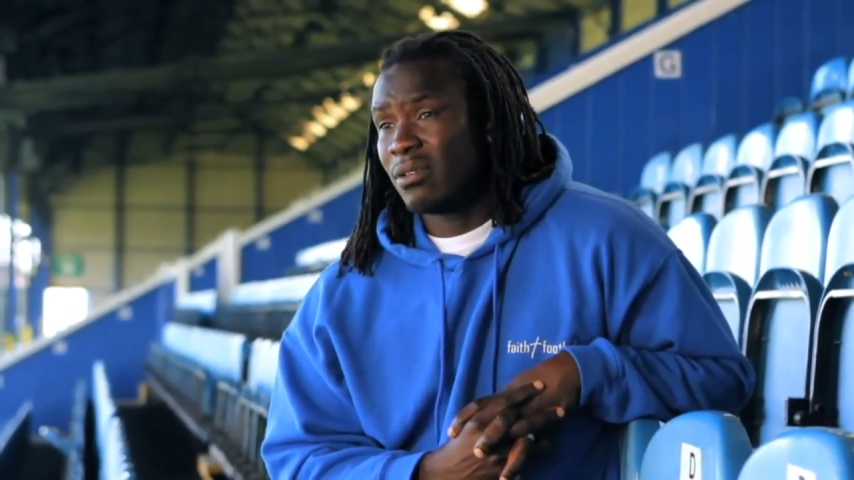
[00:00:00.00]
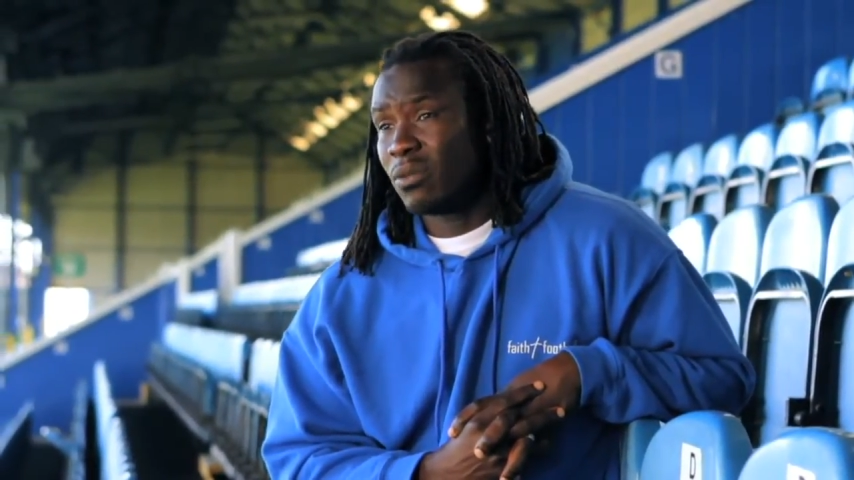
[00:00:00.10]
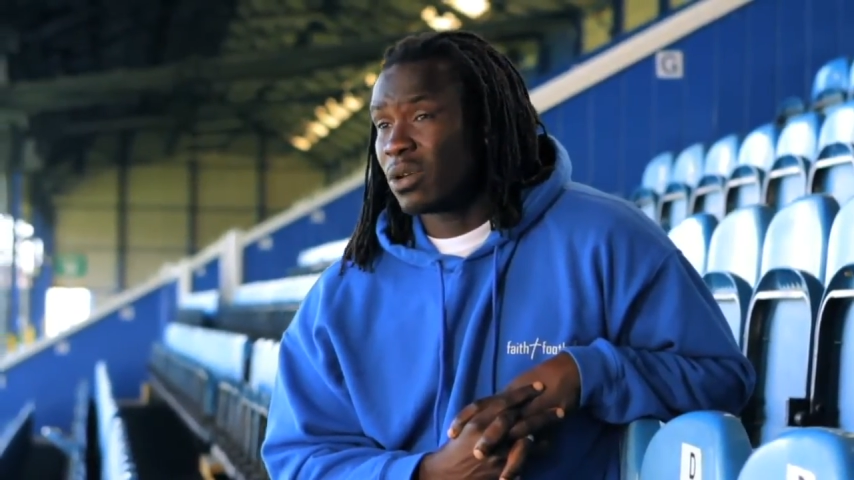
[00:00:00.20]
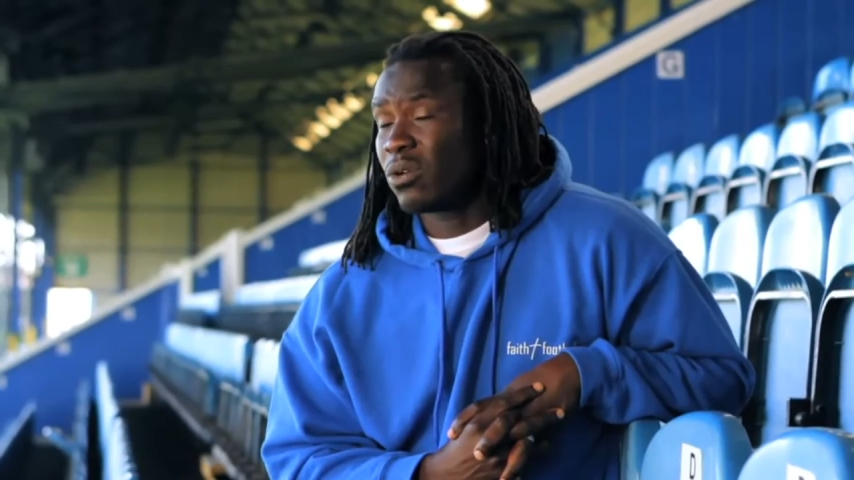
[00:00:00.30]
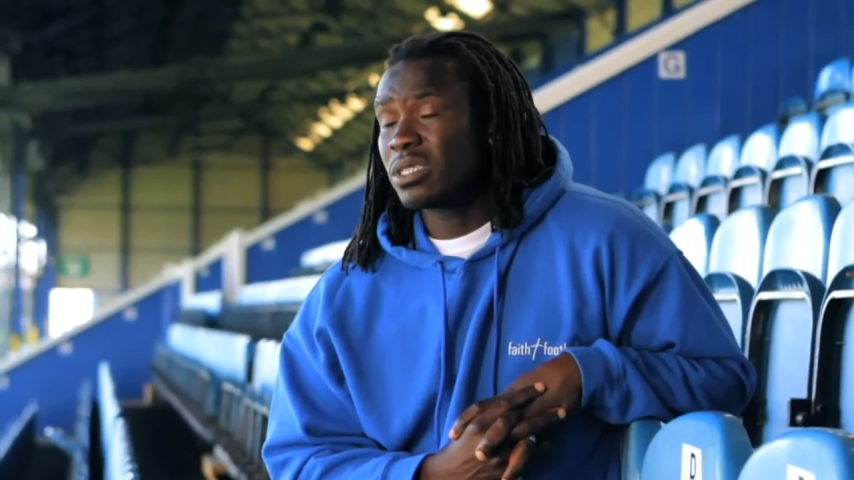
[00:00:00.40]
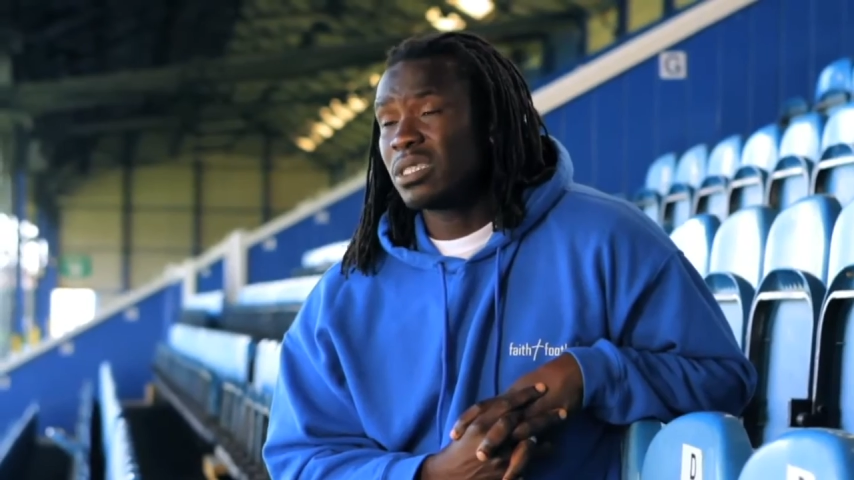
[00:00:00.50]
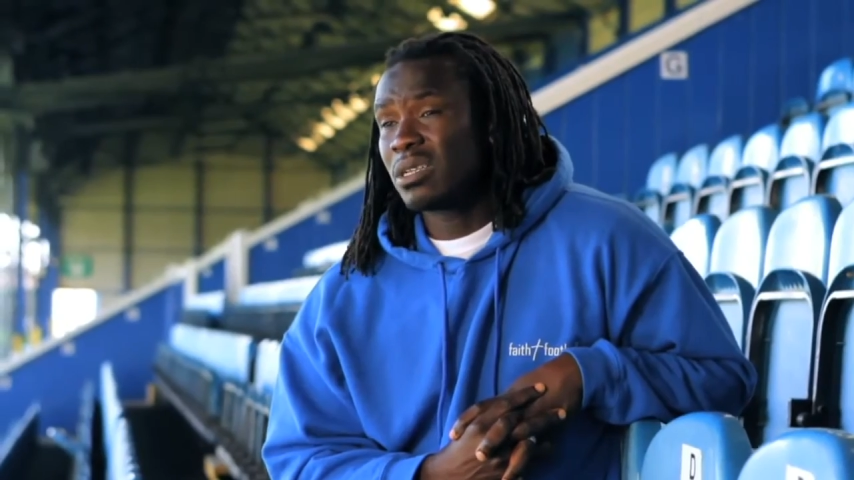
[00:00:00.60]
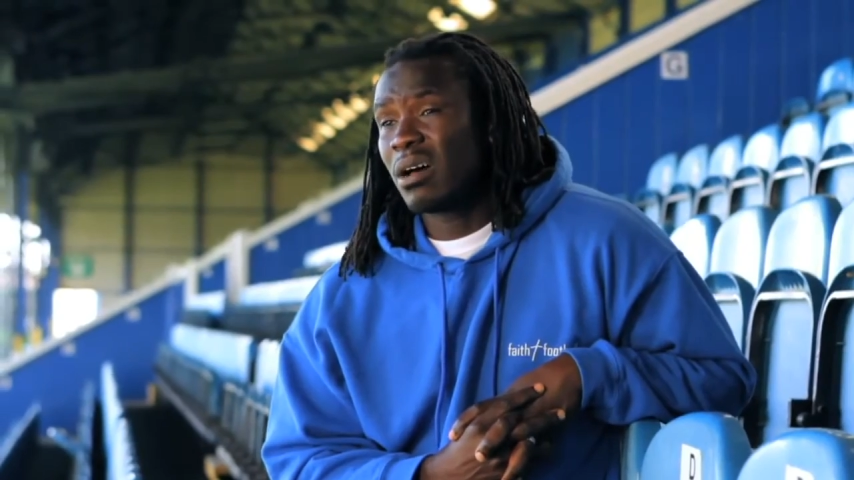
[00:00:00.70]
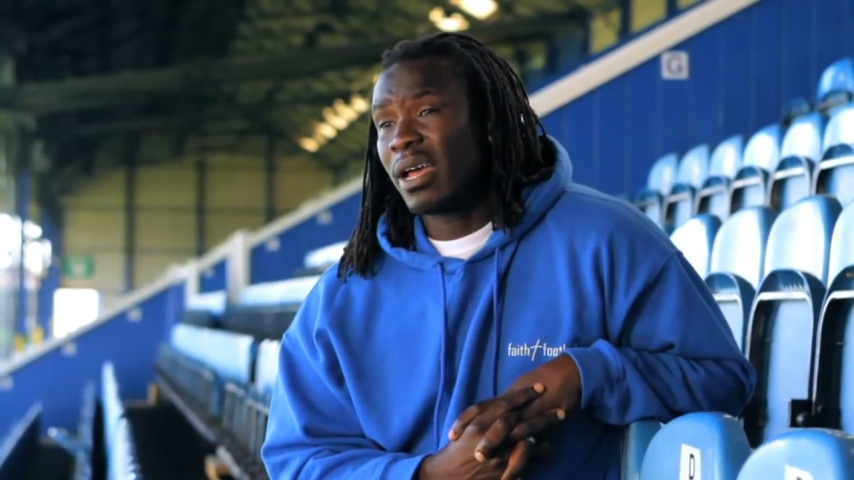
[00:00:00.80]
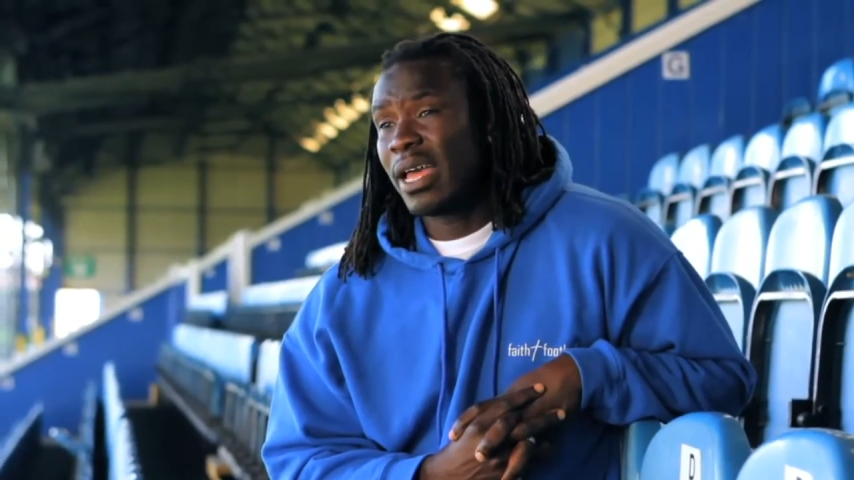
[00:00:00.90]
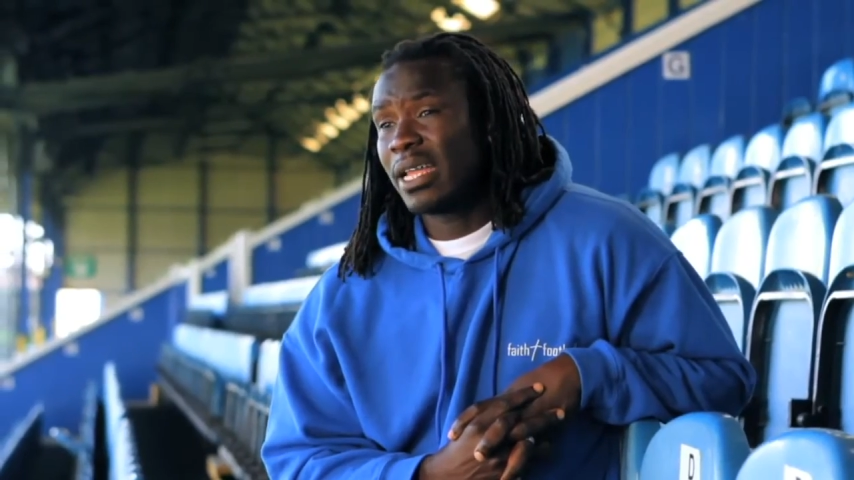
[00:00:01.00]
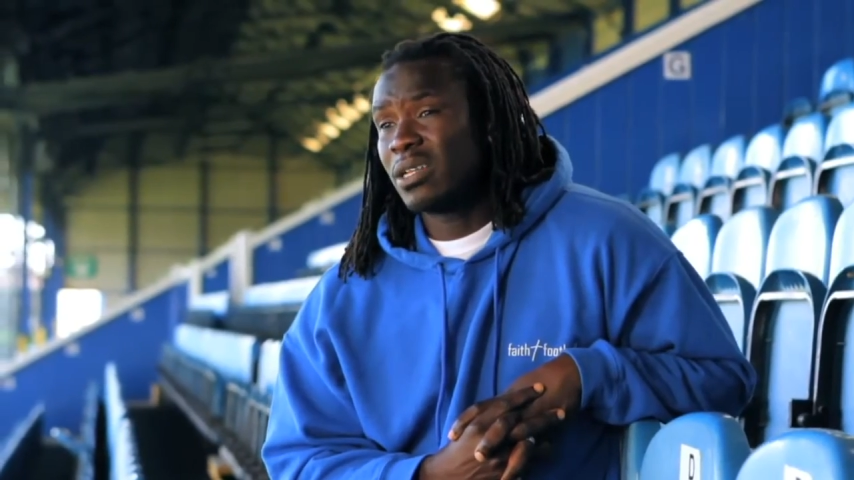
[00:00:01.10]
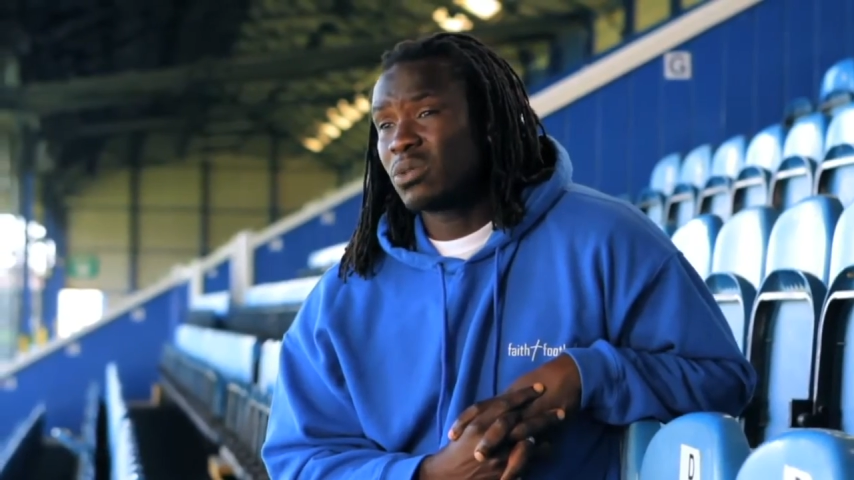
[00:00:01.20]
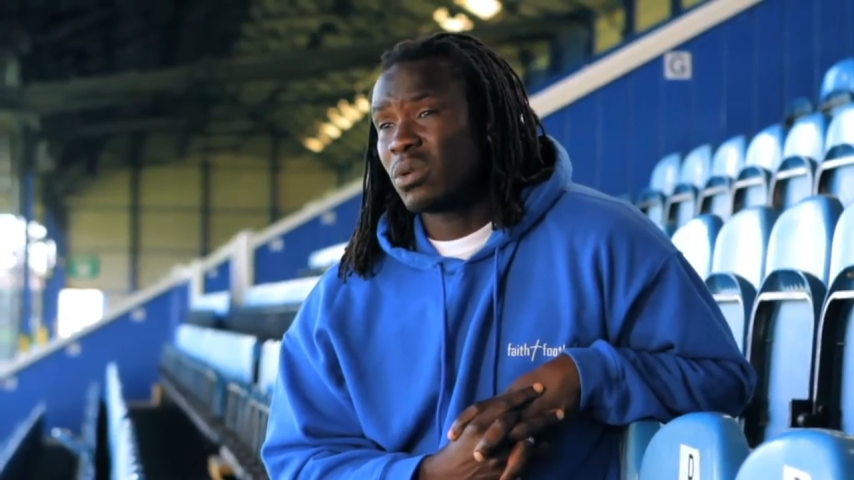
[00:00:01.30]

were the questions that I had as